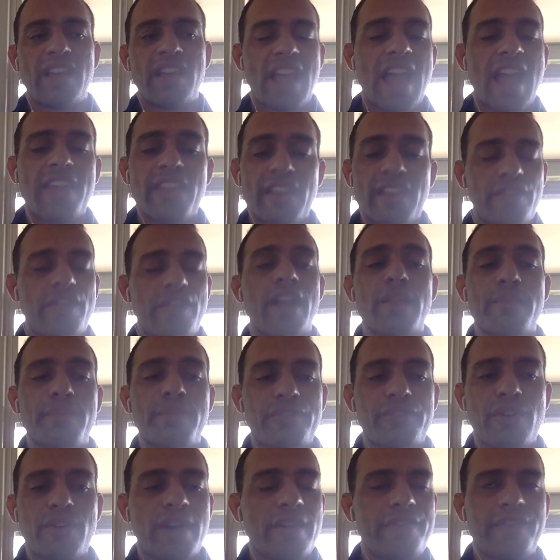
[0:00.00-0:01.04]
and the
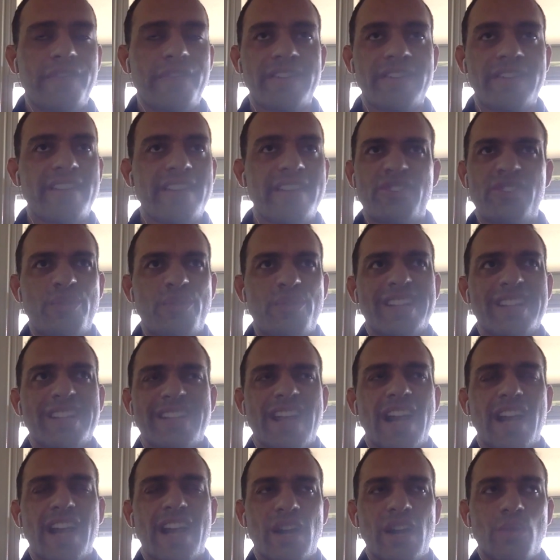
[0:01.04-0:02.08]
developers know how to fix it, training is
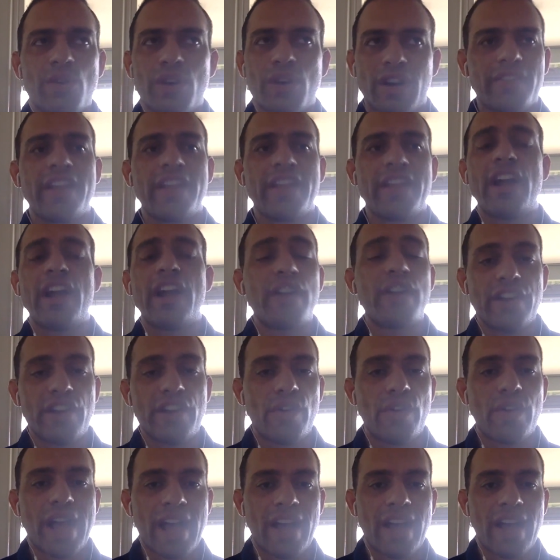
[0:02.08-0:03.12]
not going to work. They already
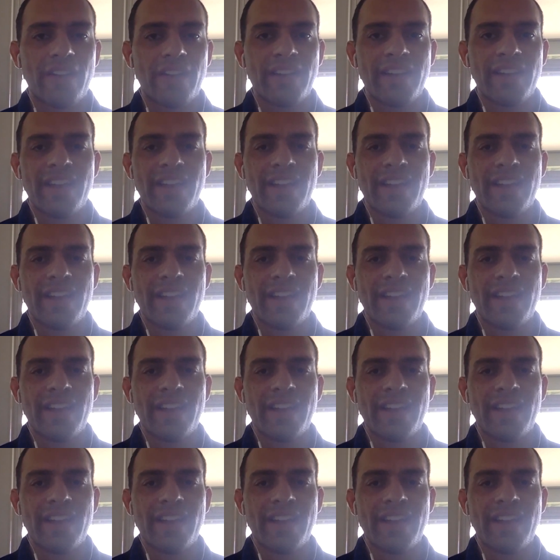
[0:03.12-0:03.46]
know how.